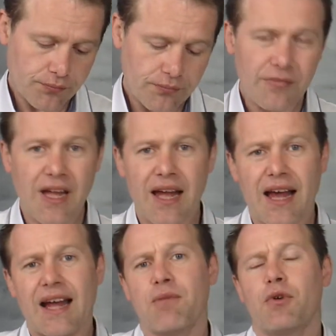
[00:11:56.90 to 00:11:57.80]

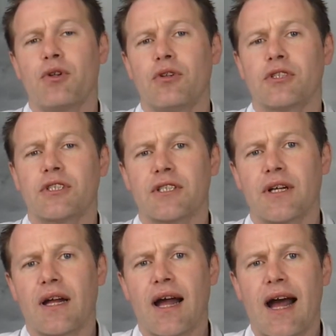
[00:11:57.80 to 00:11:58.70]
Animals
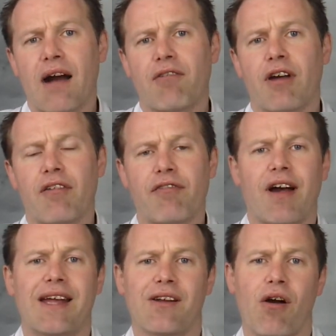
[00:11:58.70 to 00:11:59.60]
have a fight
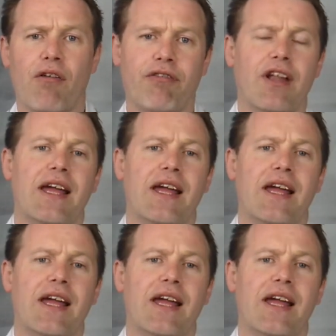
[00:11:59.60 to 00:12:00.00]
or flight.